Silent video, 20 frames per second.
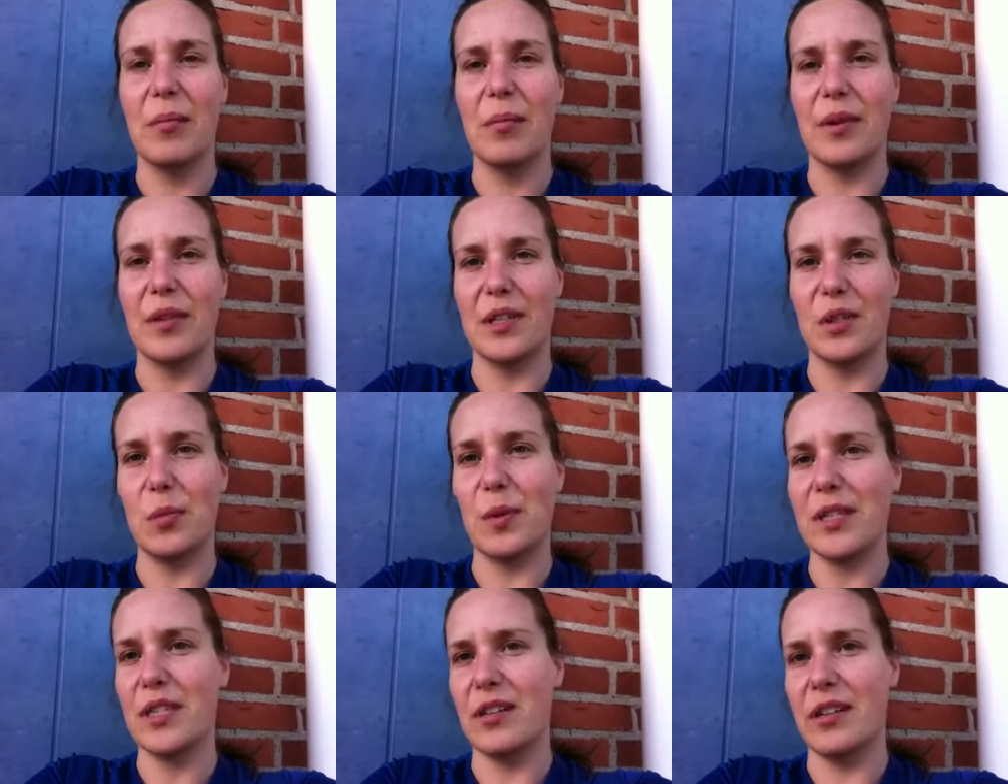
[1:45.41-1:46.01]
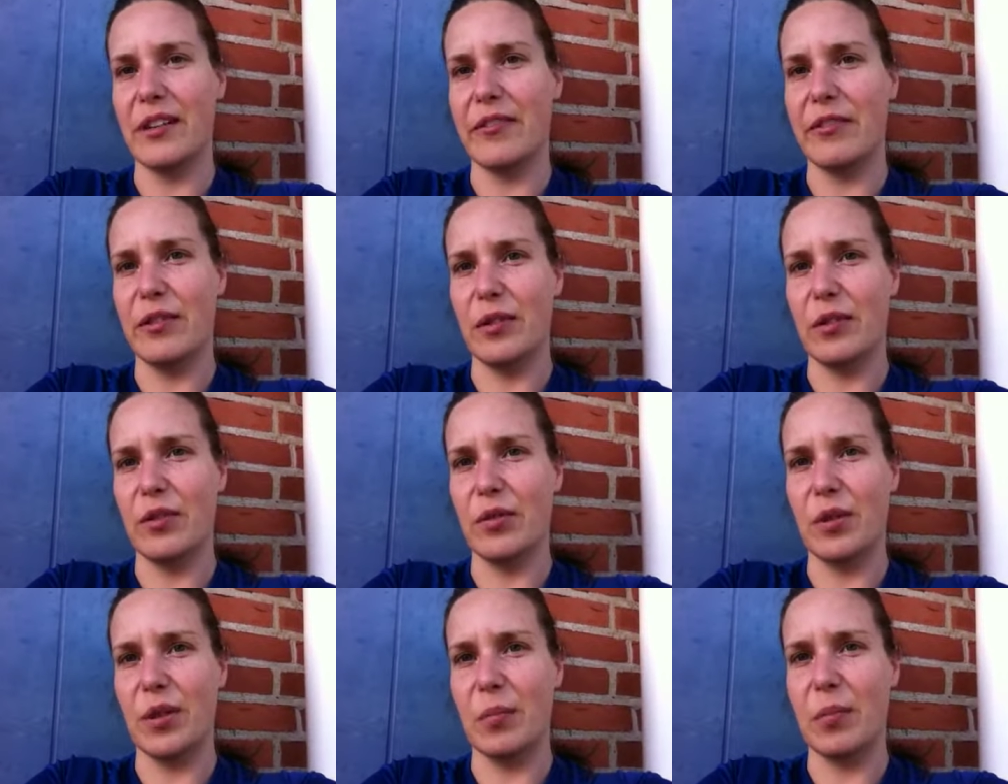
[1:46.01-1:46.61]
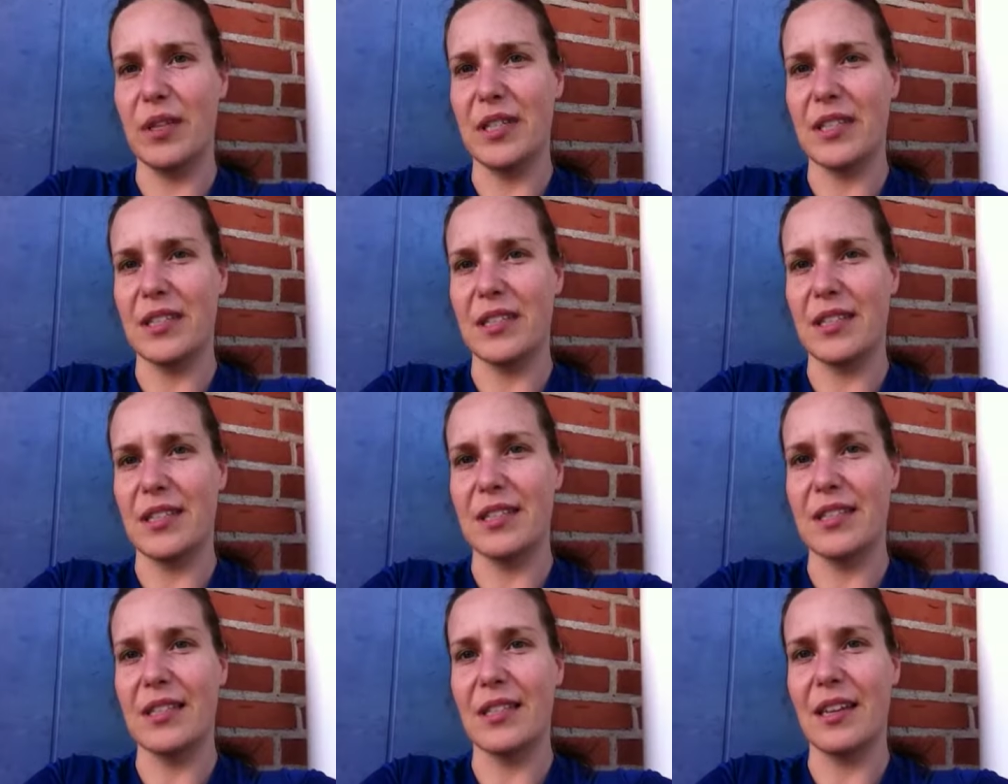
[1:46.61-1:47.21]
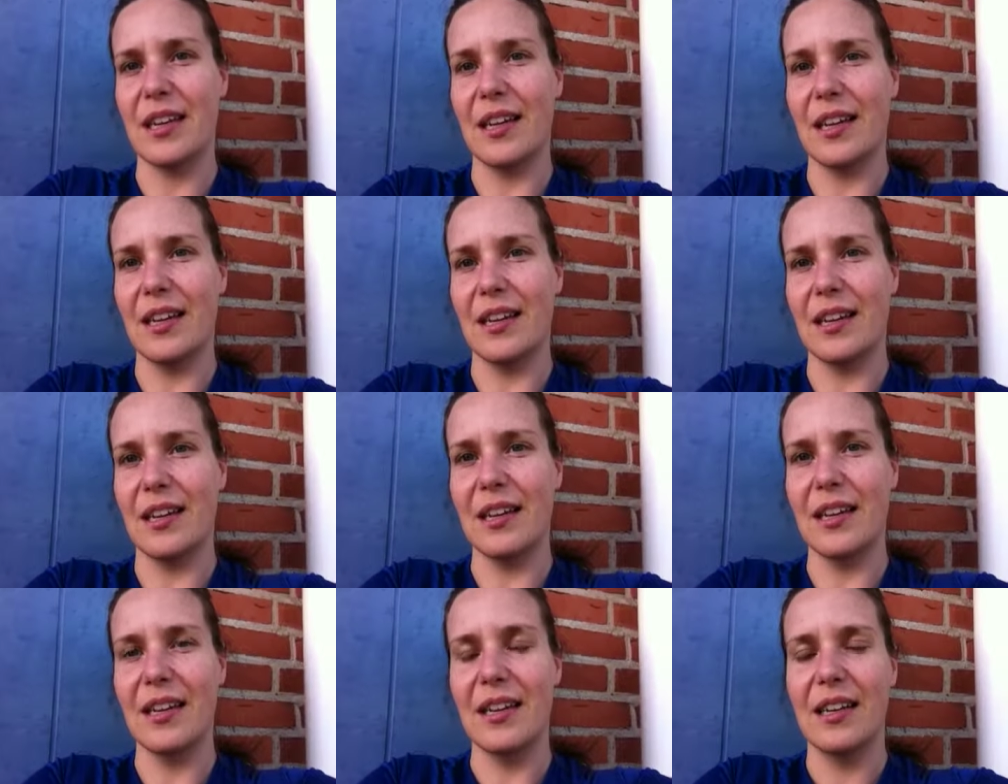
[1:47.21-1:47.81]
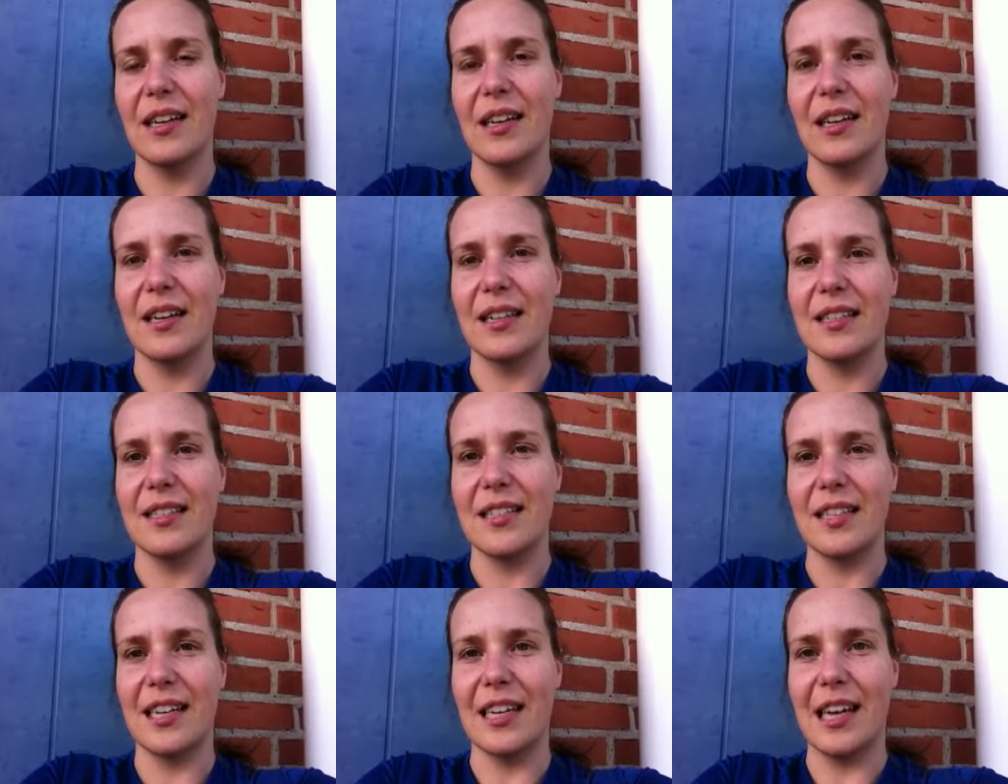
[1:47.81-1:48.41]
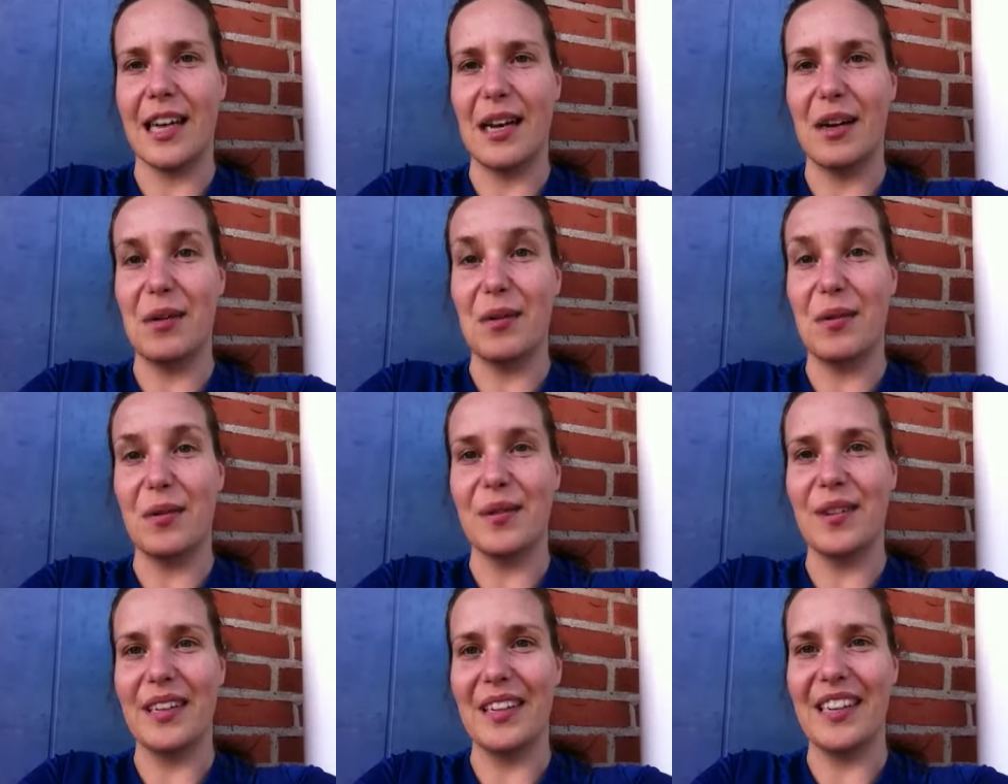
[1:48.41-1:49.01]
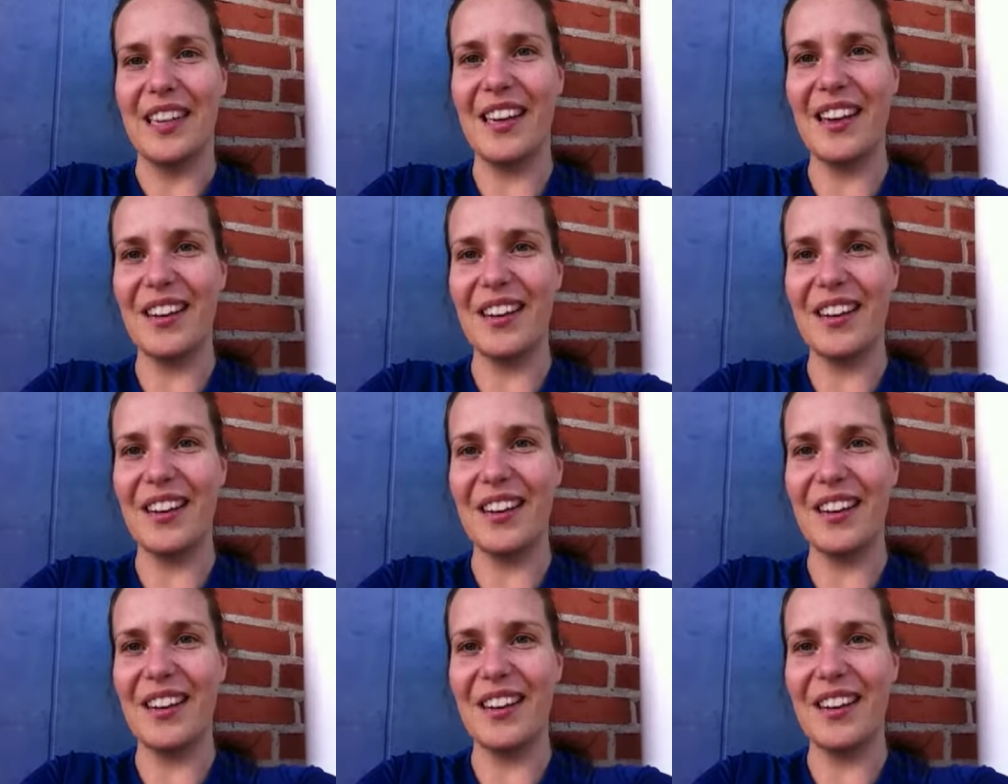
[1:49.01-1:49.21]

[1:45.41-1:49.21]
But especially if you're doing business and sitting alone